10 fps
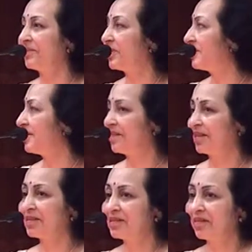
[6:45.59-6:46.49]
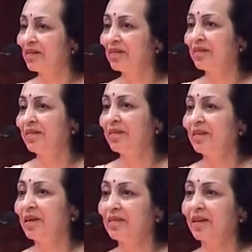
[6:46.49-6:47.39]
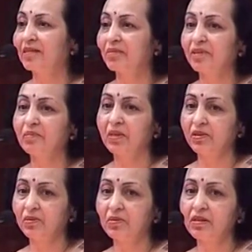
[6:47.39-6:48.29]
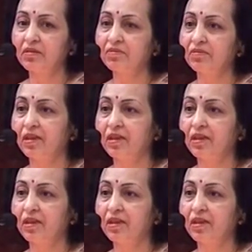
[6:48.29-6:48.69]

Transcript: where the tents are, and that's where the Bedouins live.